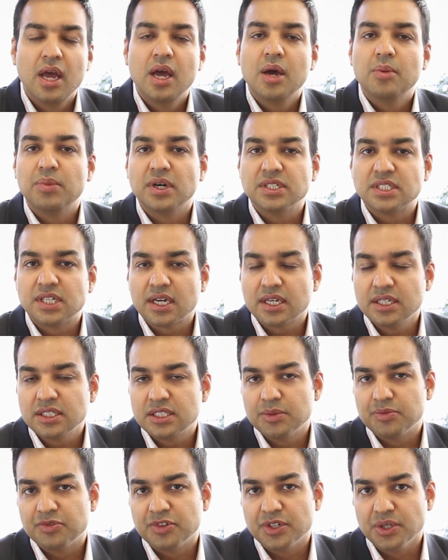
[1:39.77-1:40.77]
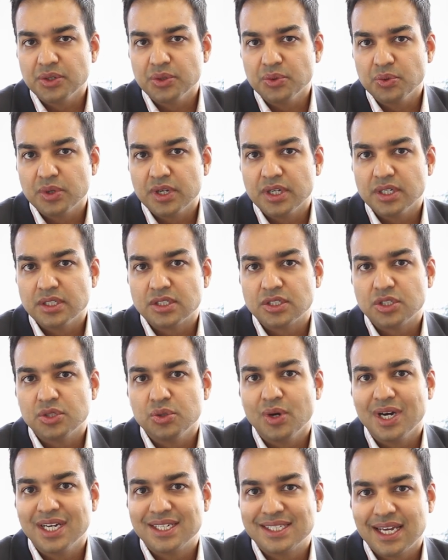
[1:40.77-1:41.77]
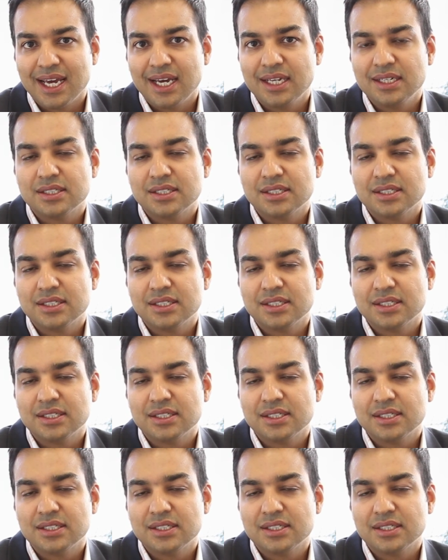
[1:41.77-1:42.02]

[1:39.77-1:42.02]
My second tip for you is to attend